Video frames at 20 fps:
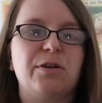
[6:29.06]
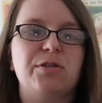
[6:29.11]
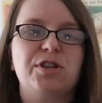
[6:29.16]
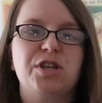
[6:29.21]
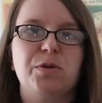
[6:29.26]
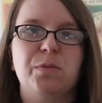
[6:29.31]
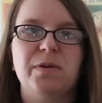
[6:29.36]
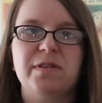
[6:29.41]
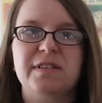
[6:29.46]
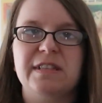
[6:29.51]

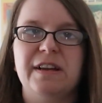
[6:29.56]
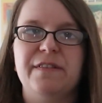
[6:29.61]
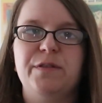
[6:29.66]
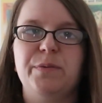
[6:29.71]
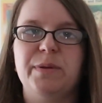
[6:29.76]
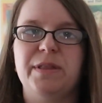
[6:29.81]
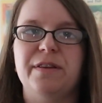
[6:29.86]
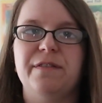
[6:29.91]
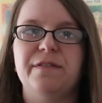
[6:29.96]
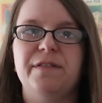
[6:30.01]
she was left
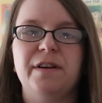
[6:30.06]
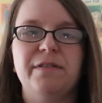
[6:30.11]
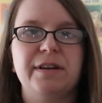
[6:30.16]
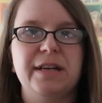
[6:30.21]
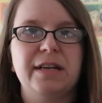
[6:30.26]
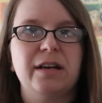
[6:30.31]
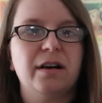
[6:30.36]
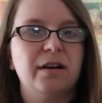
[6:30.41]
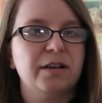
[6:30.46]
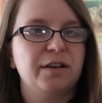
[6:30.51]
with a
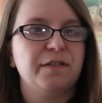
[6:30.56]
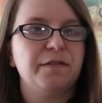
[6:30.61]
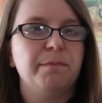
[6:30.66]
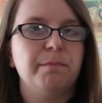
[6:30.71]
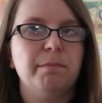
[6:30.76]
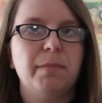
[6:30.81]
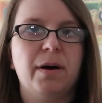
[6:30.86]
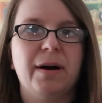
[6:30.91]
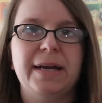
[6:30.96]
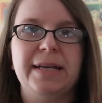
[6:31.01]
very kind of
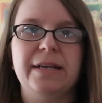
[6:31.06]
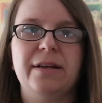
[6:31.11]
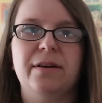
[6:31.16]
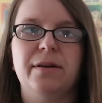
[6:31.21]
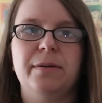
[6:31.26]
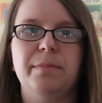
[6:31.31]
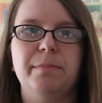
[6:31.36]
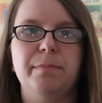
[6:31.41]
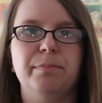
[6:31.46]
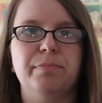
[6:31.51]

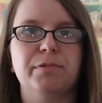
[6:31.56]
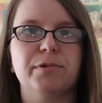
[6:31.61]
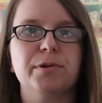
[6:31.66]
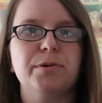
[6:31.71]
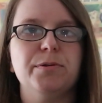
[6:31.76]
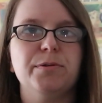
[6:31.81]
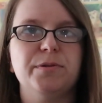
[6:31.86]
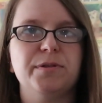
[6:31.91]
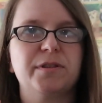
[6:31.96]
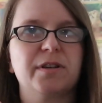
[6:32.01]
minor
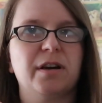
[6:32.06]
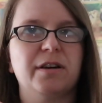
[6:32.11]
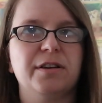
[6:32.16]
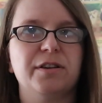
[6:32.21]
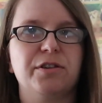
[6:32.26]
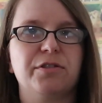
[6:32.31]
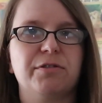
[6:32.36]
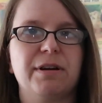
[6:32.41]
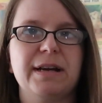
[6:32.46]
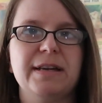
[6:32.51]
bruise, kind
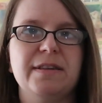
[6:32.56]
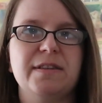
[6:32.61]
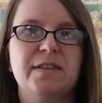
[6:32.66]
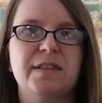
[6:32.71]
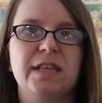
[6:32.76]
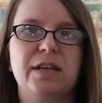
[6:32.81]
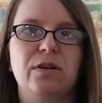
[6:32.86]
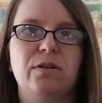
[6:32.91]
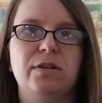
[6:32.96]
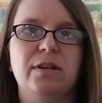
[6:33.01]
of graze
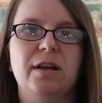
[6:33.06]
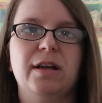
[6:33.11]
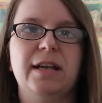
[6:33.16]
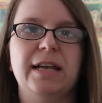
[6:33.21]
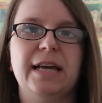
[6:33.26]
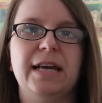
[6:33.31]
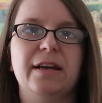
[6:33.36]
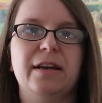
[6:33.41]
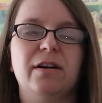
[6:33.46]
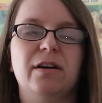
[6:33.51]
thing on her
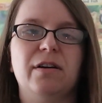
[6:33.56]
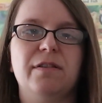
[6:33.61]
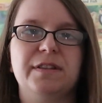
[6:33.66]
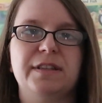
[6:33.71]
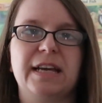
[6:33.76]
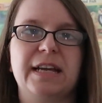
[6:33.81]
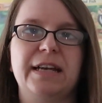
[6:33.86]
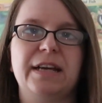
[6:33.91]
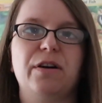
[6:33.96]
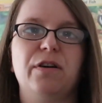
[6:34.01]
leg after
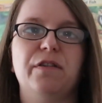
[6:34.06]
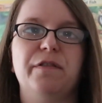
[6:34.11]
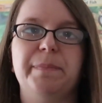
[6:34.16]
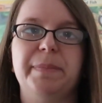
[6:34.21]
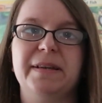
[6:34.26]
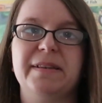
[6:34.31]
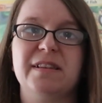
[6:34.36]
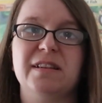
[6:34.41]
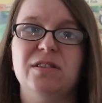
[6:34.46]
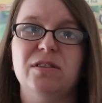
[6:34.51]
getting it off,
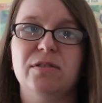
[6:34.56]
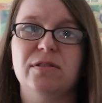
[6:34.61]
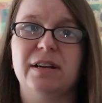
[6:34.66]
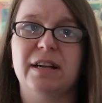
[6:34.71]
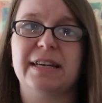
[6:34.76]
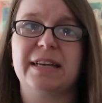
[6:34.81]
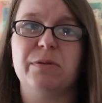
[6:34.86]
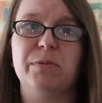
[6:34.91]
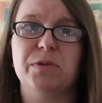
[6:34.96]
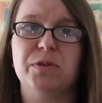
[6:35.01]
because it looked
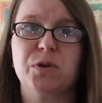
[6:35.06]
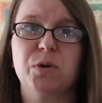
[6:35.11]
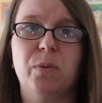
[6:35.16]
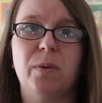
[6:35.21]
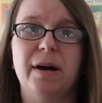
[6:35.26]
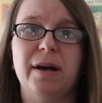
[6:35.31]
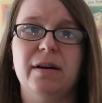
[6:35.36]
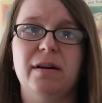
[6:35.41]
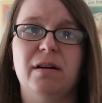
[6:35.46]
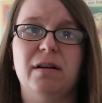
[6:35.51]
like it was
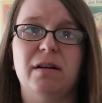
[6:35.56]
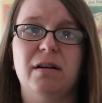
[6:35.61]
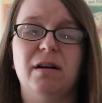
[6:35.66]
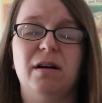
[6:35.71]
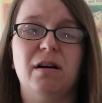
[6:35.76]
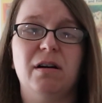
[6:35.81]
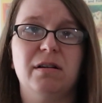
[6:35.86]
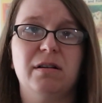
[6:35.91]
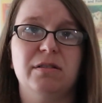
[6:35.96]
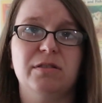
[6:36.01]
quite
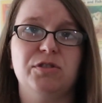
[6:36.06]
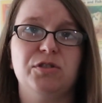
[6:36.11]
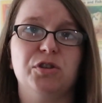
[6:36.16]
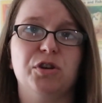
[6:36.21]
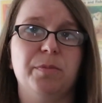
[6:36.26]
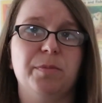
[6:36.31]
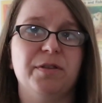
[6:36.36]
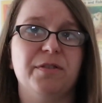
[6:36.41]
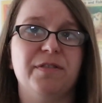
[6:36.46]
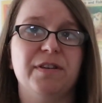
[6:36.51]
a hard
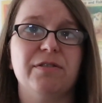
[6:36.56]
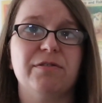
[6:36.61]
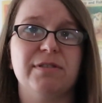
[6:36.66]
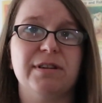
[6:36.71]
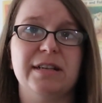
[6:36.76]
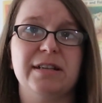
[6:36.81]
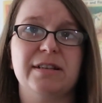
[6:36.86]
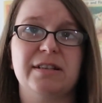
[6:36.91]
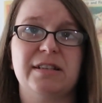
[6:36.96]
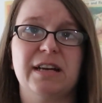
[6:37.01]
job. The vet
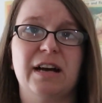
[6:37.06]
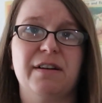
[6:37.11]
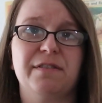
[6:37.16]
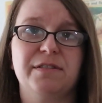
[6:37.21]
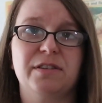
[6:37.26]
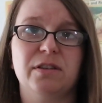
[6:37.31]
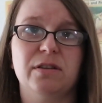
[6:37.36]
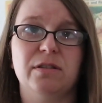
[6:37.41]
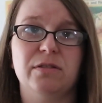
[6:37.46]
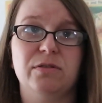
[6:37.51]
really did have
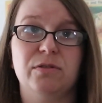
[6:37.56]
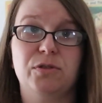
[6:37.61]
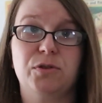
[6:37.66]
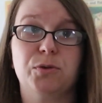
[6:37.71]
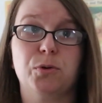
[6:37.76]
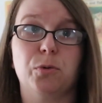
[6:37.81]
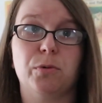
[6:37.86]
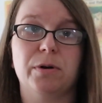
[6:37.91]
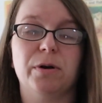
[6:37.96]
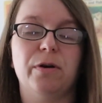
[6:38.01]
to
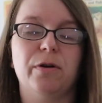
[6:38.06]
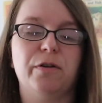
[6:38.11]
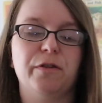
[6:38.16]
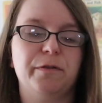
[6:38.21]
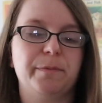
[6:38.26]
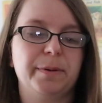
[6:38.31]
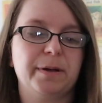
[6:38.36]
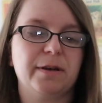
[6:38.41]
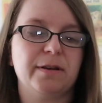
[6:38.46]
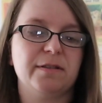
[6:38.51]
saw it off
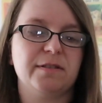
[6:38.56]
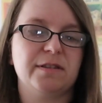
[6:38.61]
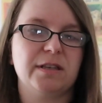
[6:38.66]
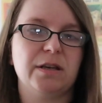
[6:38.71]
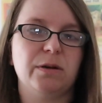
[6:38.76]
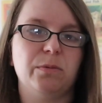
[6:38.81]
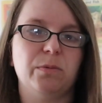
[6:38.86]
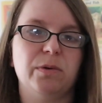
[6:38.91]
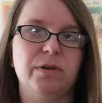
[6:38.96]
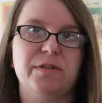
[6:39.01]
because
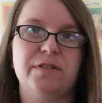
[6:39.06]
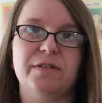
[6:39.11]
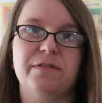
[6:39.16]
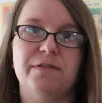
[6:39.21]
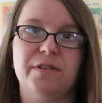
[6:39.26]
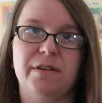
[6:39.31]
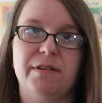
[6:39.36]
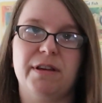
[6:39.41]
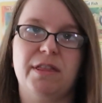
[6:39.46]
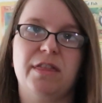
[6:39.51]
it was
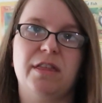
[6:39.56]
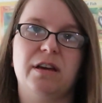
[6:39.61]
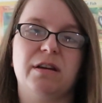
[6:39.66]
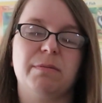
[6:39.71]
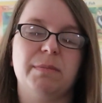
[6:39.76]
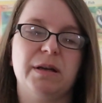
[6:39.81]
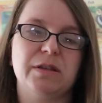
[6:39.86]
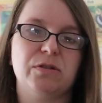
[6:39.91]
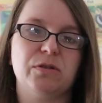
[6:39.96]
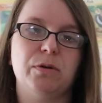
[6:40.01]
very thick
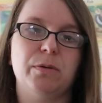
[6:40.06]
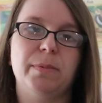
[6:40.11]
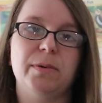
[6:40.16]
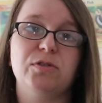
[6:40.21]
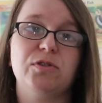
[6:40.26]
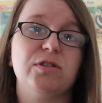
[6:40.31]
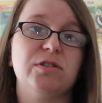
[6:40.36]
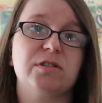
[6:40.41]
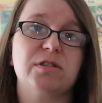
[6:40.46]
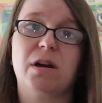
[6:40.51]
metal, but
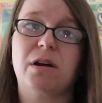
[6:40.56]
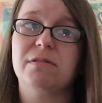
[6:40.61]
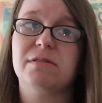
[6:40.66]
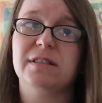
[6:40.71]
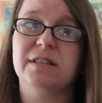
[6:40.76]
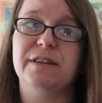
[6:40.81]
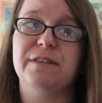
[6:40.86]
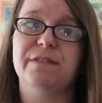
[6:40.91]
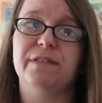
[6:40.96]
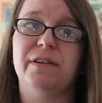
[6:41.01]
she's
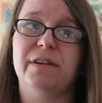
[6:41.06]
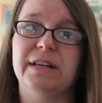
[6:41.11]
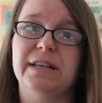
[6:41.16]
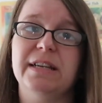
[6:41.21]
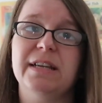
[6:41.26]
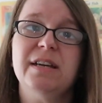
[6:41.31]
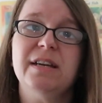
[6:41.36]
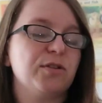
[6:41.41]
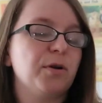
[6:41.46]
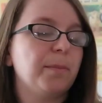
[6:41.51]
totally
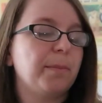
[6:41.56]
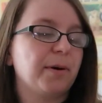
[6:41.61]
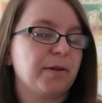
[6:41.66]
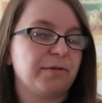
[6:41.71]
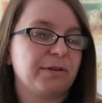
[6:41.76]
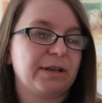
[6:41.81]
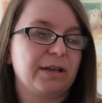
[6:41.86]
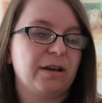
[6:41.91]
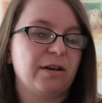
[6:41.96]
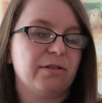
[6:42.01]
fine. It's not
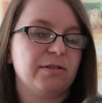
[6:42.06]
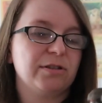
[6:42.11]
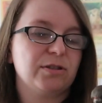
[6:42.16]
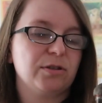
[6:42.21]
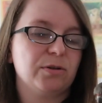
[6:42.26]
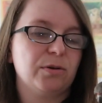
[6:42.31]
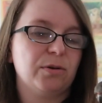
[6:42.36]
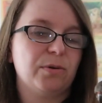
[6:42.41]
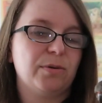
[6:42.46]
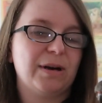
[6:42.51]
bothering her at
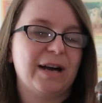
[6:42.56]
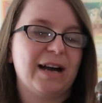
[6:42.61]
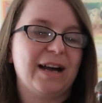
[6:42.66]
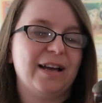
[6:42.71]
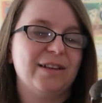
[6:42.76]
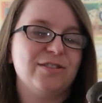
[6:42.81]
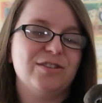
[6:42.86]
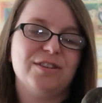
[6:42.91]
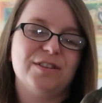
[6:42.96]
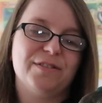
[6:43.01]
all,
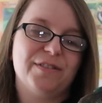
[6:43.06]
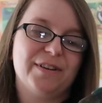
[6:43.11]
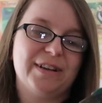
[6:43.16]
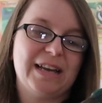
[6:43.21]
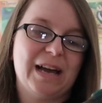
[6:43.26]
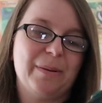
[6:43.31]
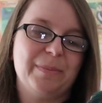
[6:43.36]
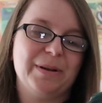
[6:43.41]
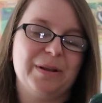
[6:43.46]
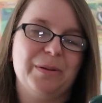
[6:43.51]
and she's a very
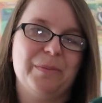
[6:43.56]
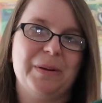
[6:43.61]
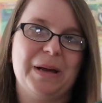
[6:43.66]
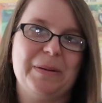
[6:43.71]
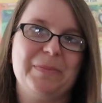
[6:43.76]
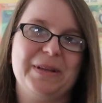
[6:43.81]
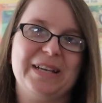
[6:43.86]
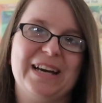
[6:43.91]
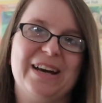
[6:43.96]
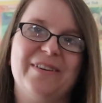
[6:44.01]
happy little
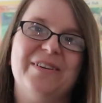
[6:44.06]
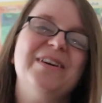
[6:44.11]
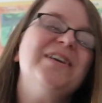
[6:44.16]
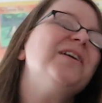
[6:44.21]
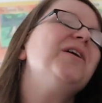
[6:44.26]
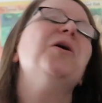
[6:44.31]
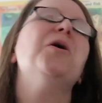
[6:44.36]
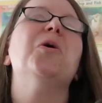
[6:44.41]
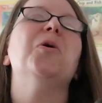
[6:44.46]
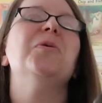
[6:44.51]
baby now.
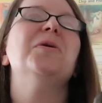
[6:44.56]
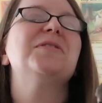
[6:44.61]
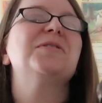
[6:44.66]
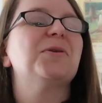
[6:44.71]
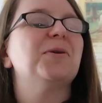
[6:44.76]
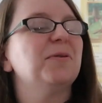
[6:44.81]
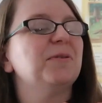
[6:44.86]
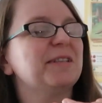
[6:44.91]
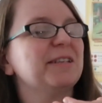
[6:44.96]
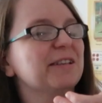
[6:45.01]
Always
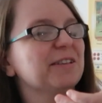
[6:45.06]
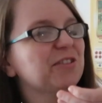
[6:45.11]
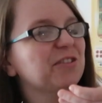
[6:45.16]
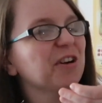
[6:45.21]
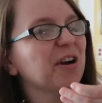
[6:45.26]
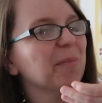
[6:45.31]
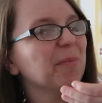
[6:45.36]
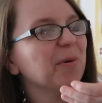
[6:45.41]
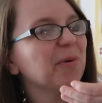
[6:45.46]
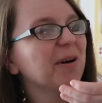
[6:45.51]
causing us
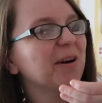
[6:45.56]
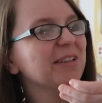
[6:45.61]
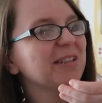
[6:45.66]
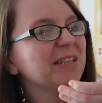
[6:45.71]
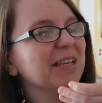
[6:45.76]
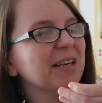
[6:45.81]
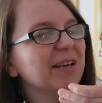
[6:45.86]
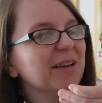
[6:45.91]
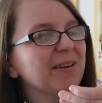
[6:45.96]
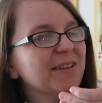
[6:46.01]
trouble, aren't
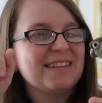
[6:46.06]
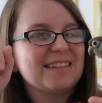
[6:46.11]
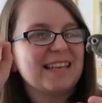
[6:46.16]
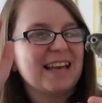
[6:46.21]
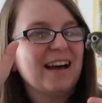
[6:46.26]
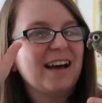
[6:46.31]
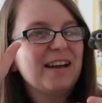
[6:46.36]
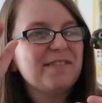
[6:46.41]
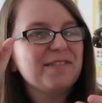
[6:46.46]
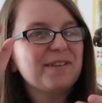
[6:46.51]
you? Say
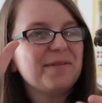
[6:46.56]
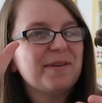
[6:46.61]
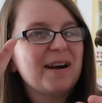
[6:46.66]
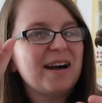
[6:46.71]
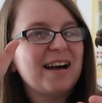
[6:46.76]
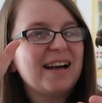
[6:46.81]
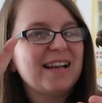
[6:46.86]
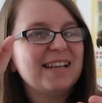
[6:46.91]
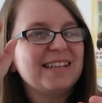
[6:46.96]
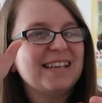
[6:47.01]

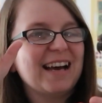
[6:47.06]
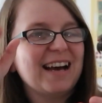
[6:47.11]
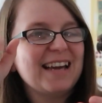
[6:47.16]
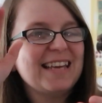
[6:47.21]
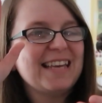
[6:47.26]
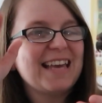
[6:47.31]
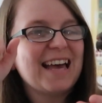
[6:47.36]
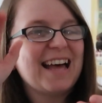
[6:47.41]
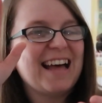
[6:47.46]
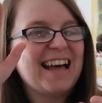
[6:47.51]

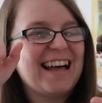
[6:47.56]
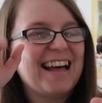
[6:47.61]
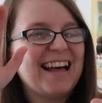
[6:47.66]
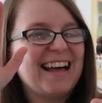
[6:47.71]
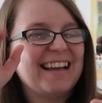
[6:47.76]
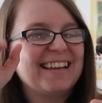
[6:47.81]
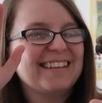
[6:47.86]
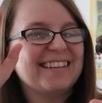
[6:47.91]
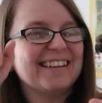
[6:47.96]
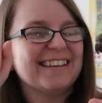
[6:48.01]

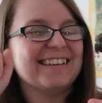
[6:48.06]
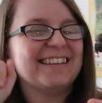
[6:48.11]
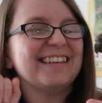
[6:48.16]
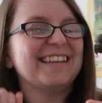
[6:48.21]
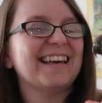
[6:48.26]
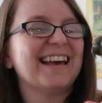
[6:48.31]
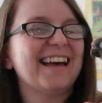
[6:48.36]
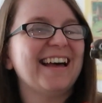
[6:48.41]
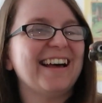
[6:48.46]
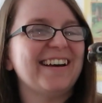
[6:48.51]
hi, everyone. Hiya. Good
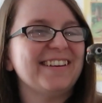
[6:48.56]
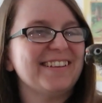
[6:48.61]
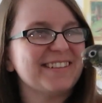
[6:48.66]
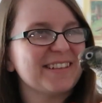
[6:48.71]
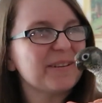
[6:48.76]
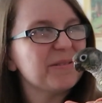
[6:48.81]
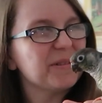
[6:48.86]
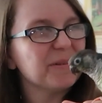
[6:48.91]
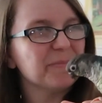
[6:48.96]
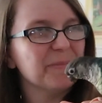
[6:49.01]
girl,
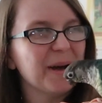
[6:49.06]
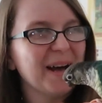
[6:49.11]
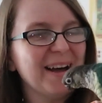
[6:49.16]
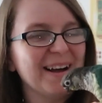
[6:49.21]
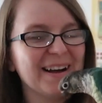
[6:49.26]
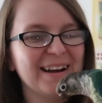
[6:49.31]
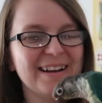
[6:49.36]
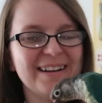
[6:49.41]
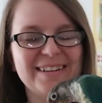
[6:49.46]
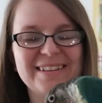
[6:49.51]
you're so smart.